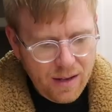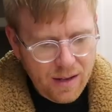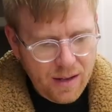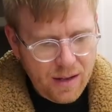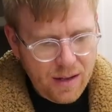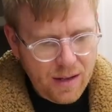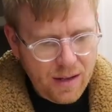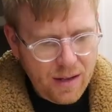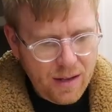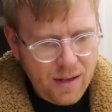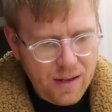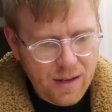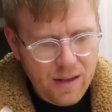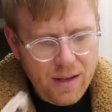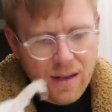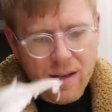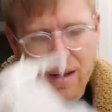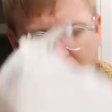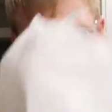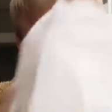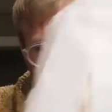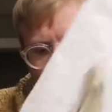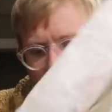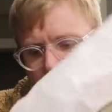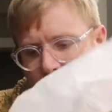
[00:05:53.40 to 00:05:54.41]

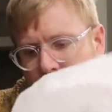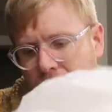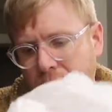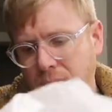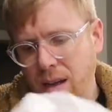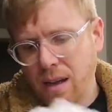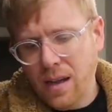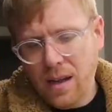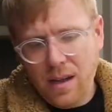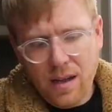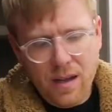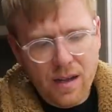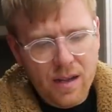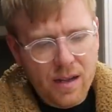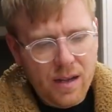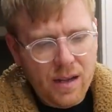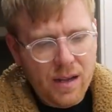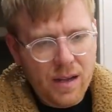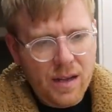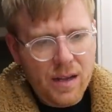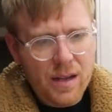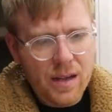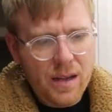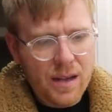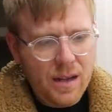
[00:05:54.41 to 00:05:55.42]

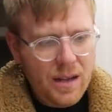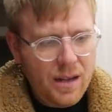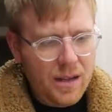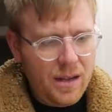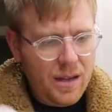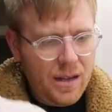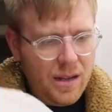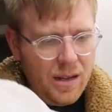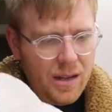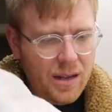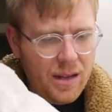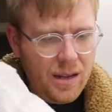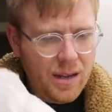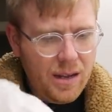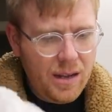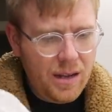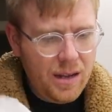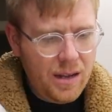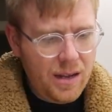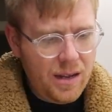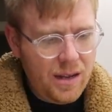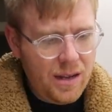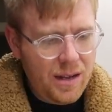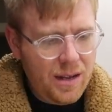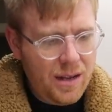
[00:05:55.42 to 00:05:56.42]

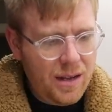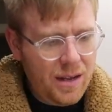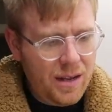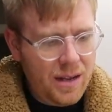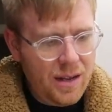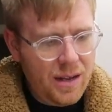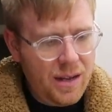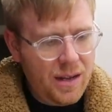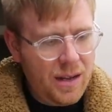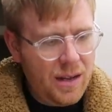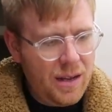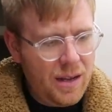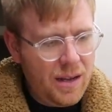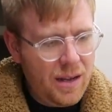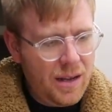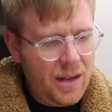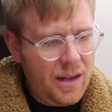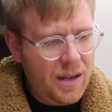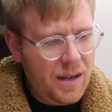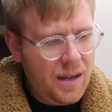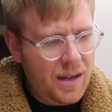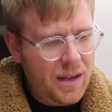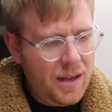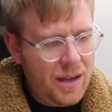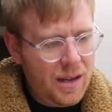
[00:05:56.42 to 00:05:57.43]

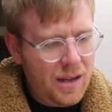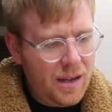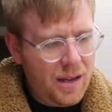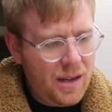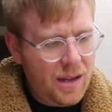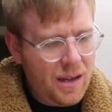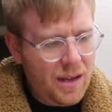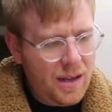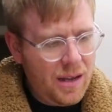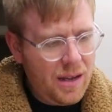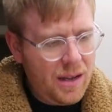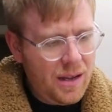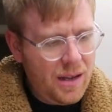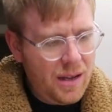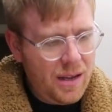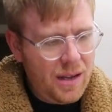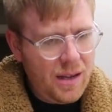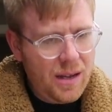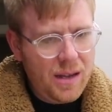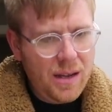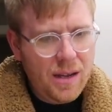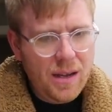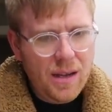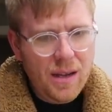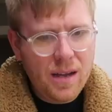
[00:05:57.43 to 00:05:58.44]

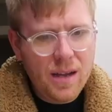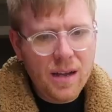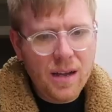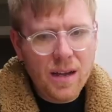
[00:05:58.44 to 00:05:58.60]
No one is speaking in this clip.